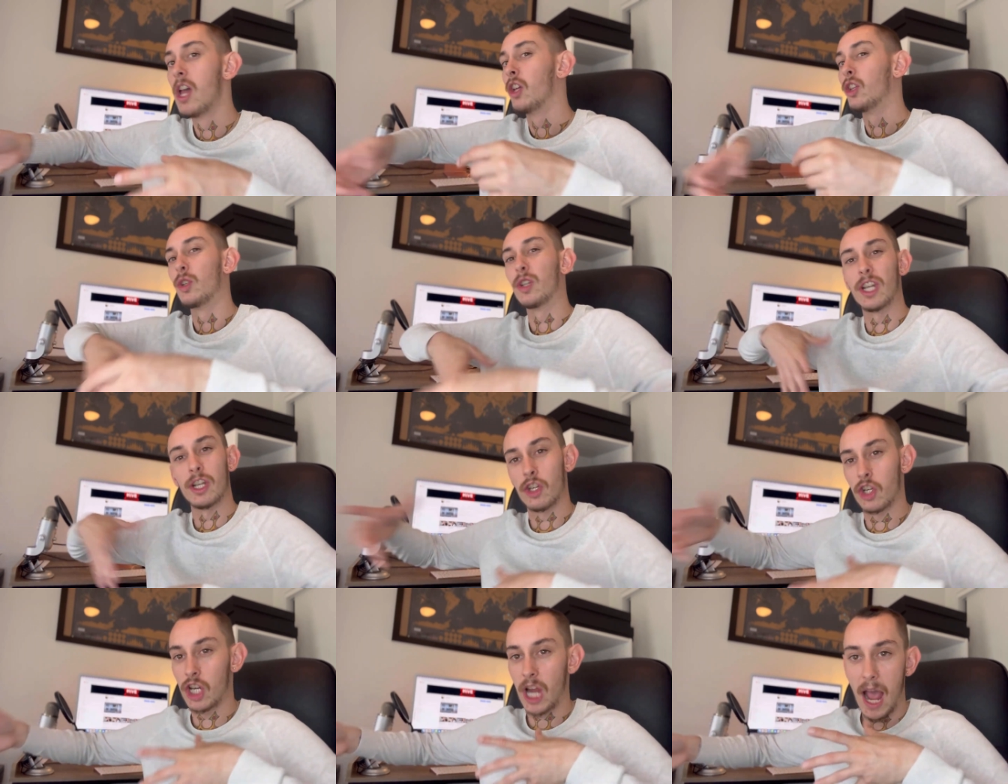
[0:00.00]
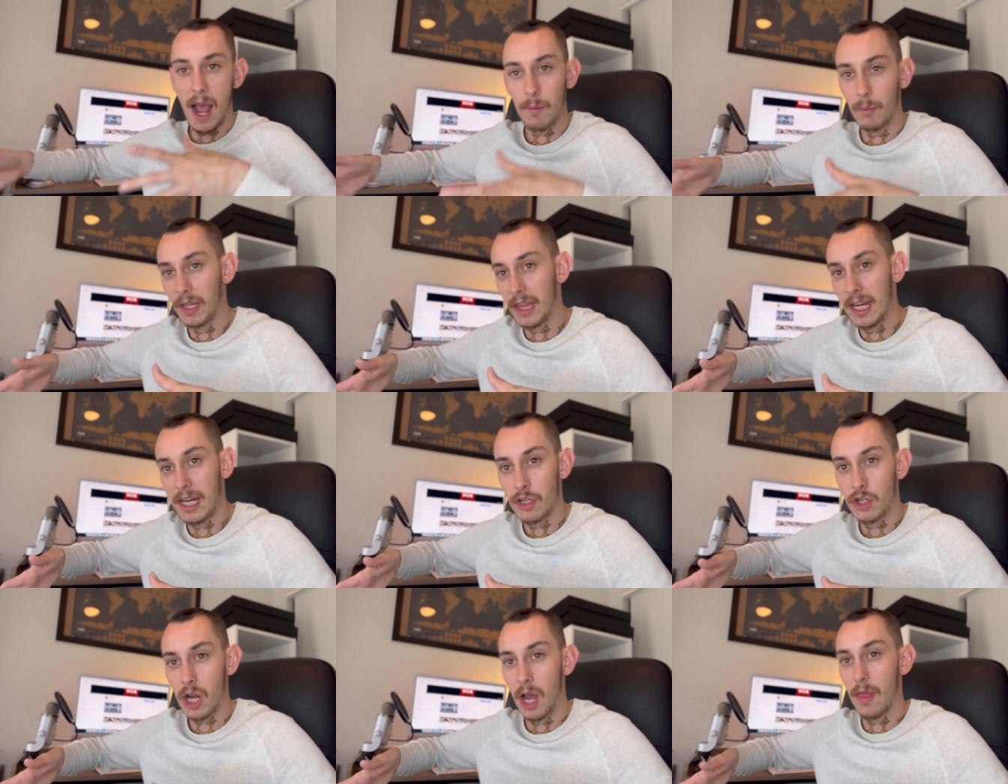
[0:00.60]
You can chat with
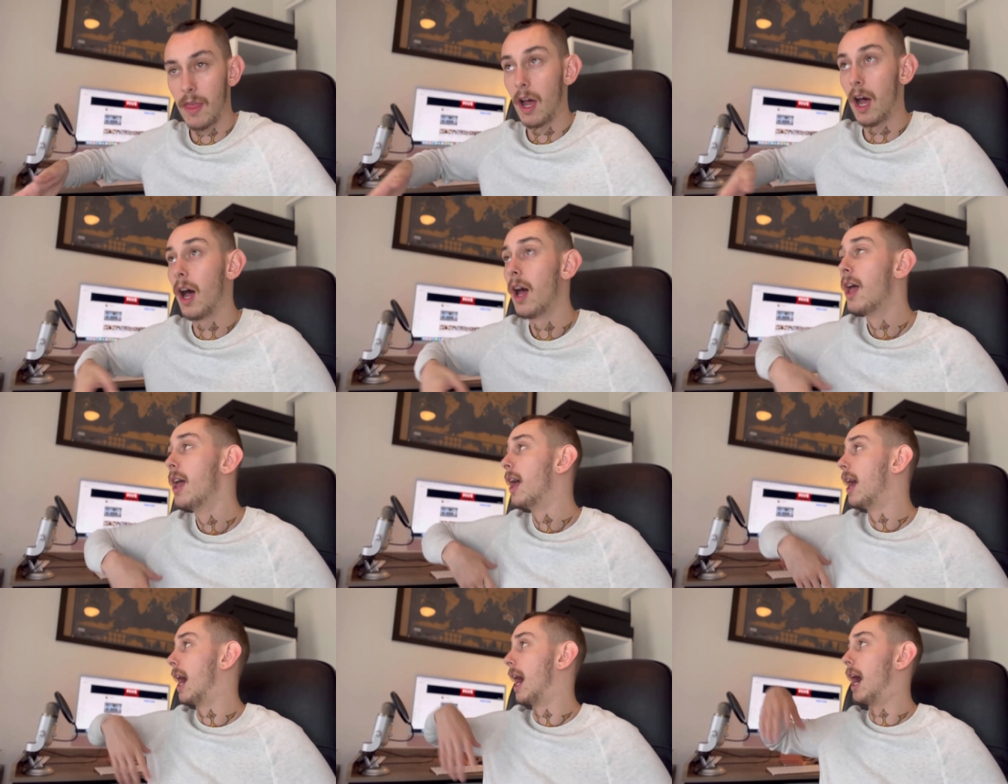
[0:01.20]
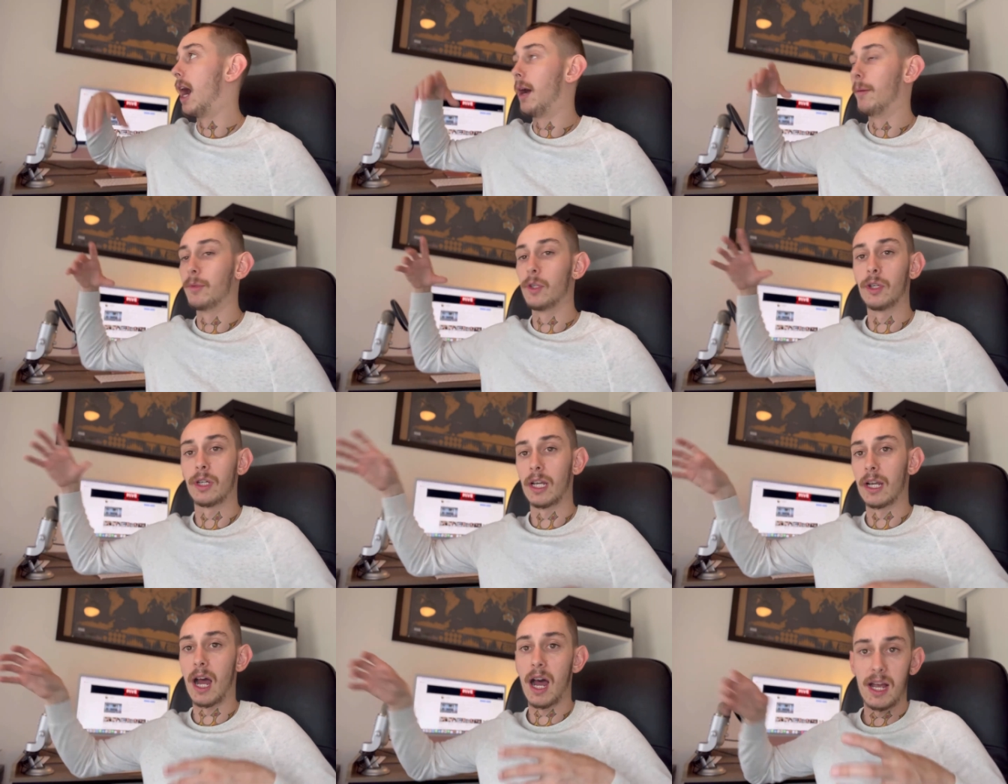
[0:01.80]
each other. You
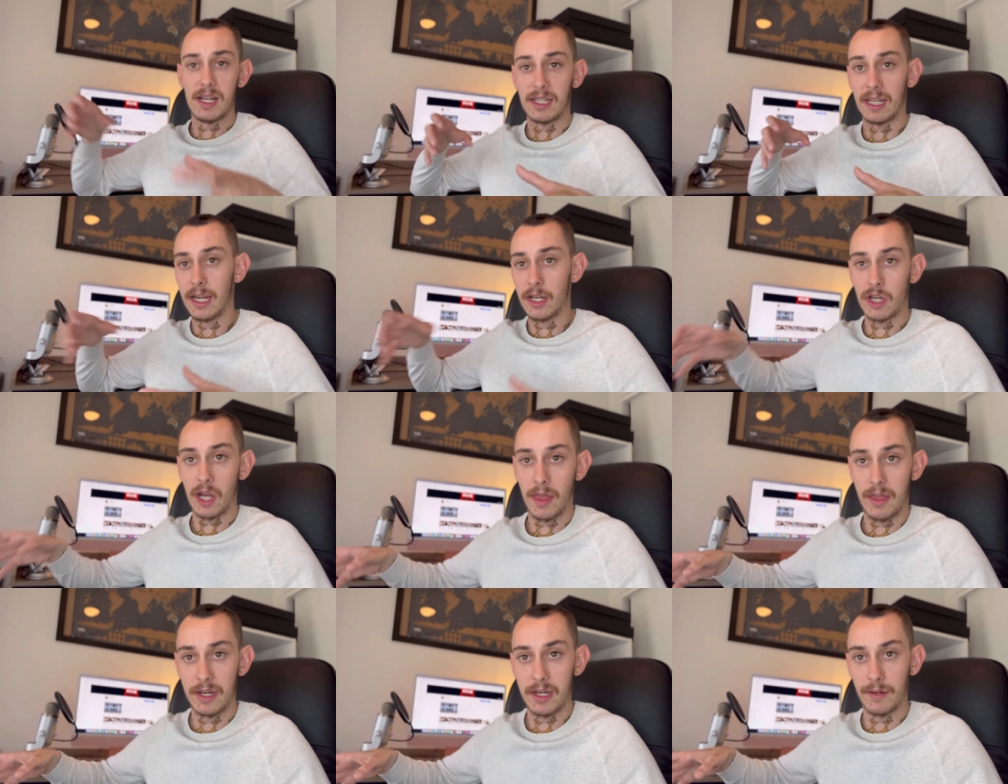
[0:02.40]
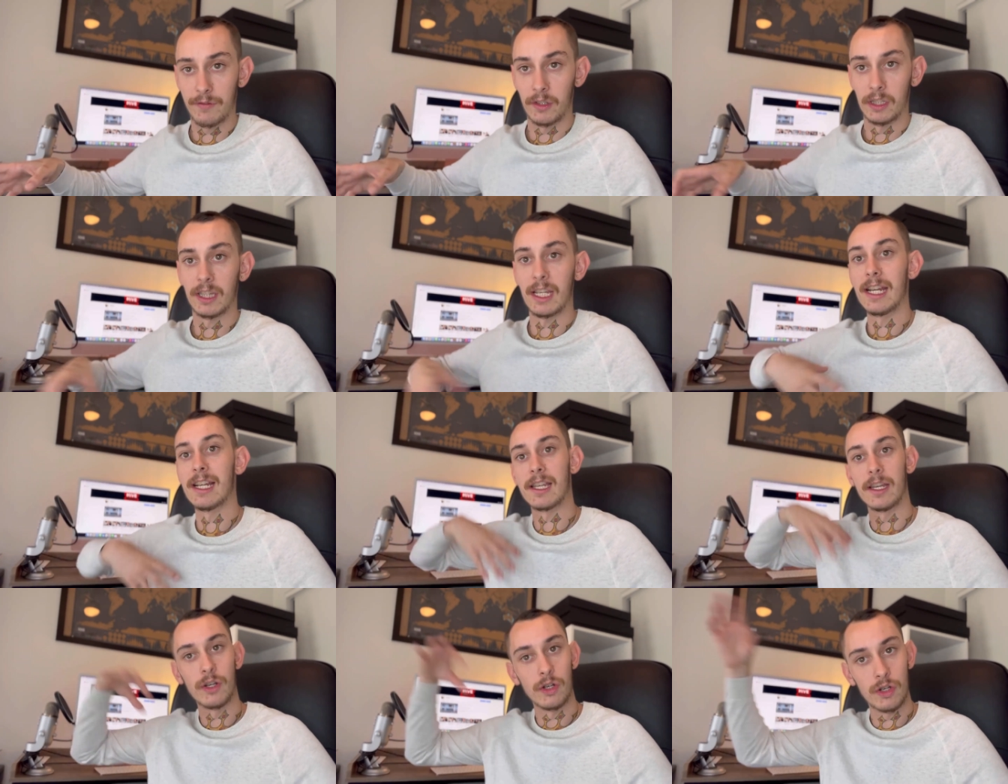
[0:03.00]
can ask each other different things
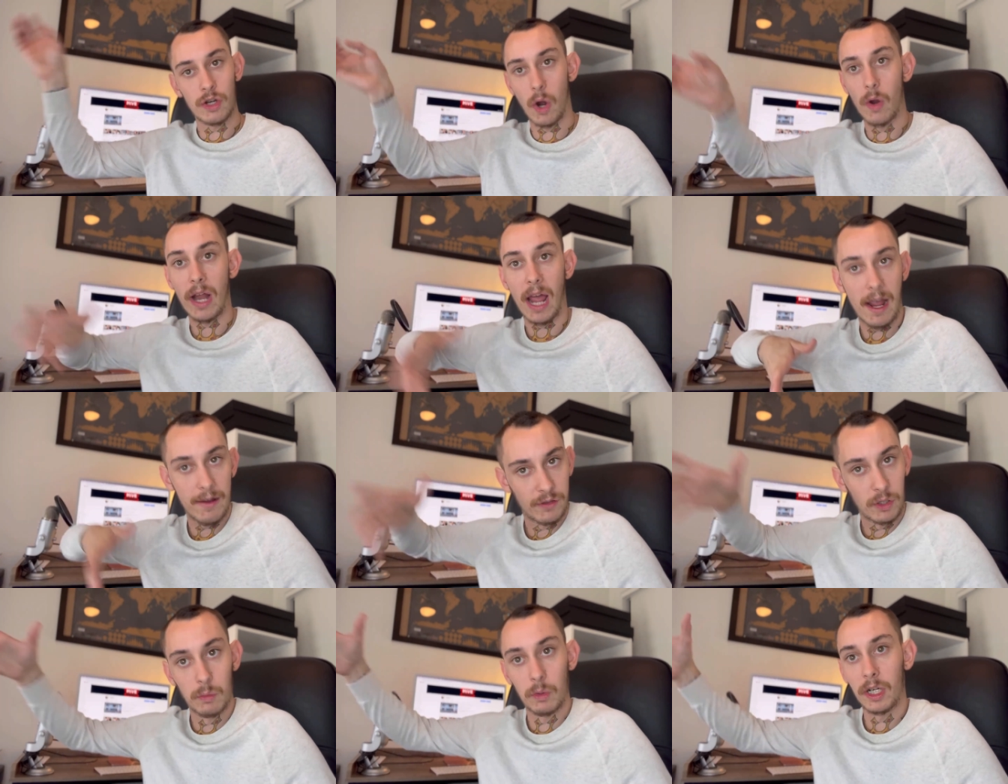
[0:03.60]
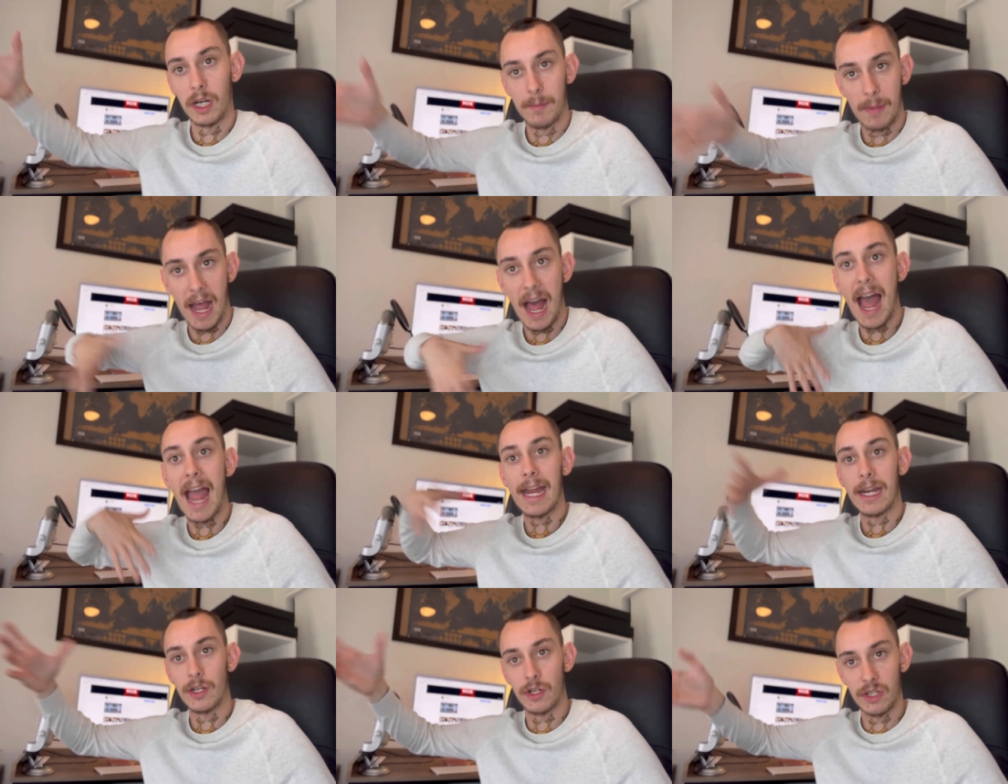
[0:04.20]
and you don't have to worry about
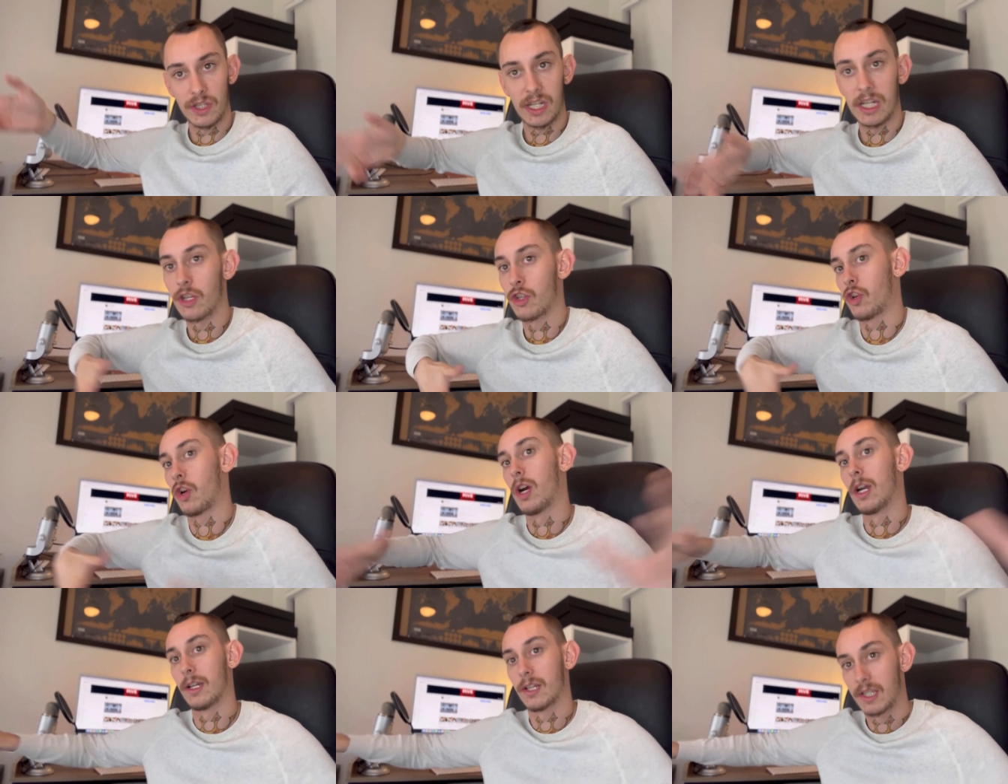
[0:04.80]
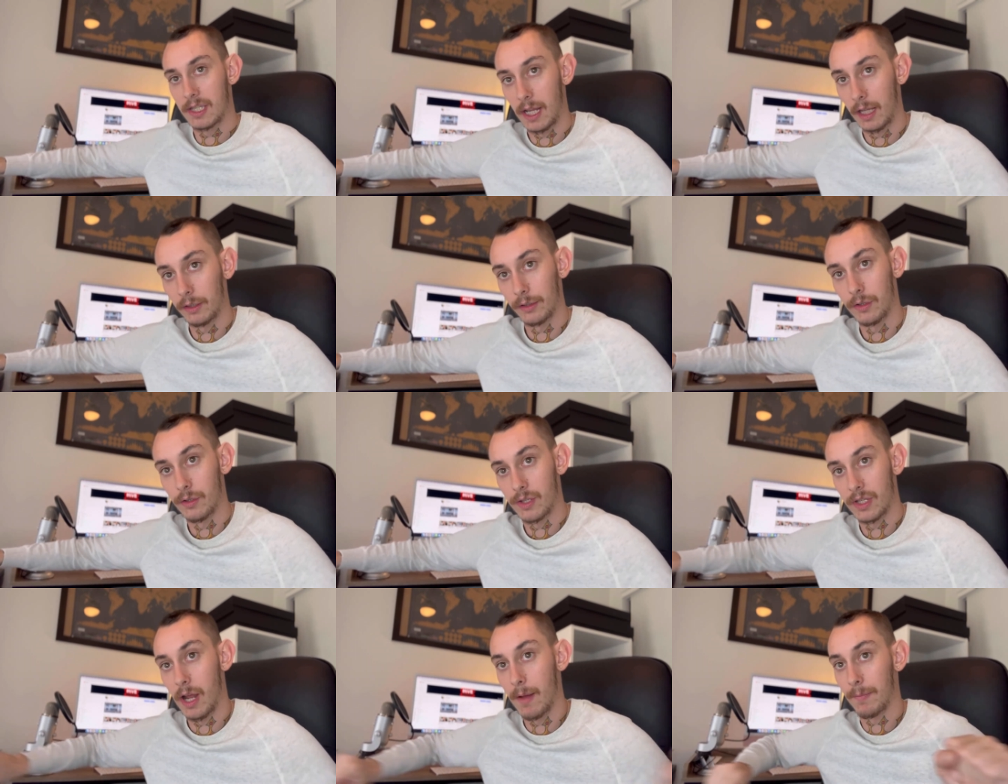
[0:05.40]
agencies trying to sell you
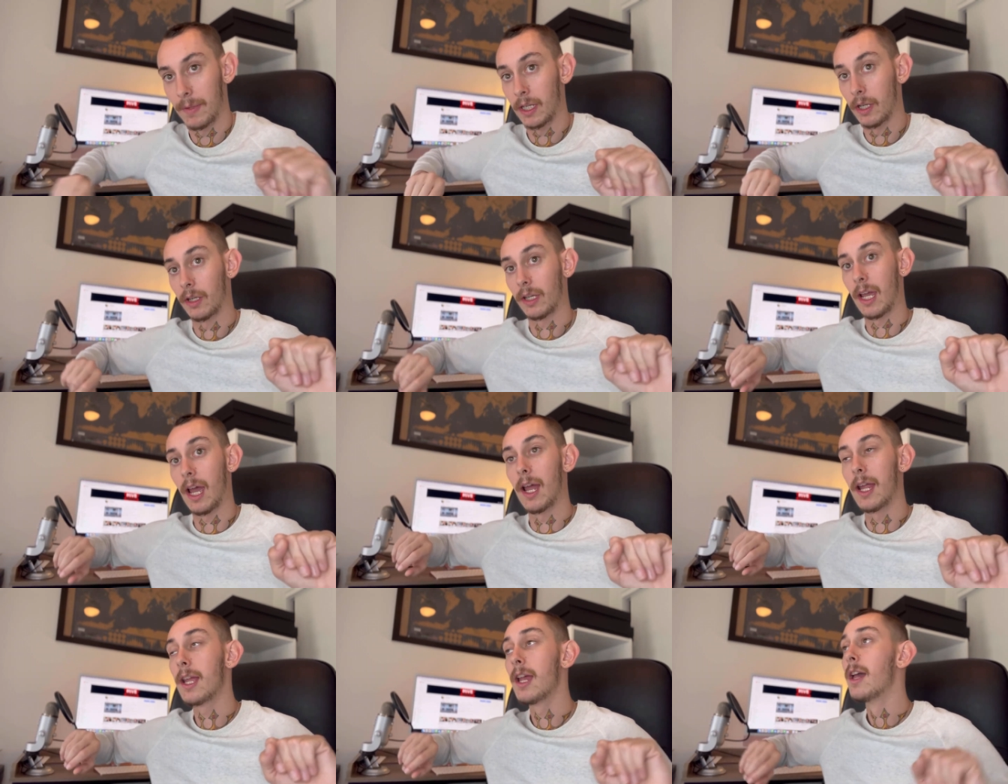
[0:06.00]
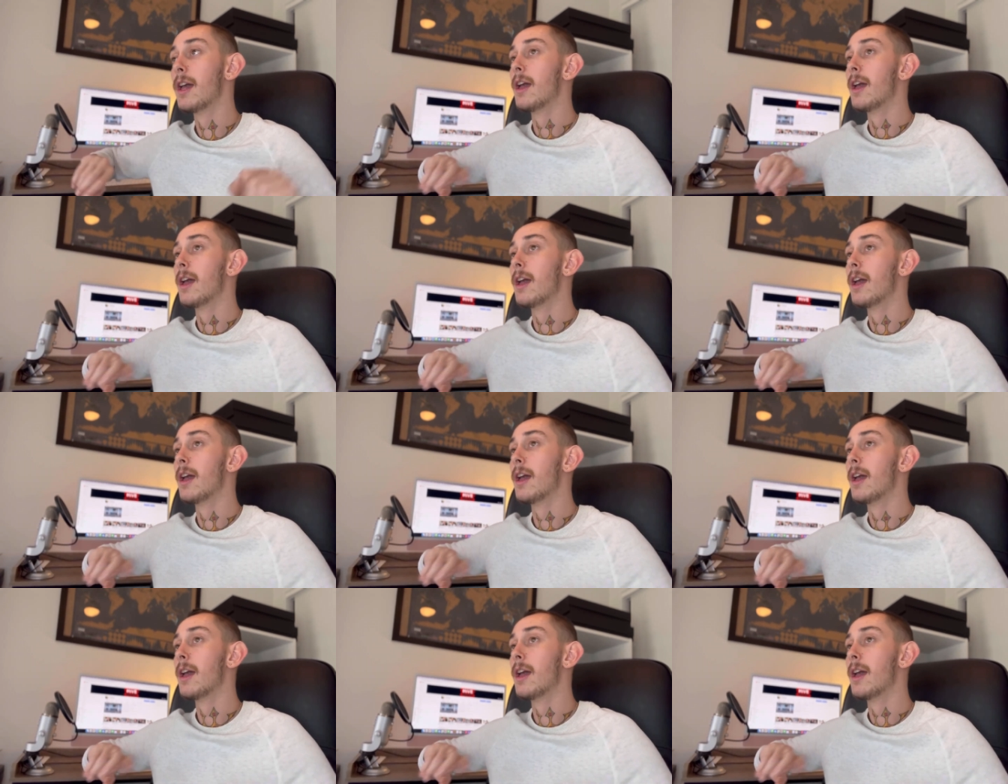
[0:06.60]
something, okay?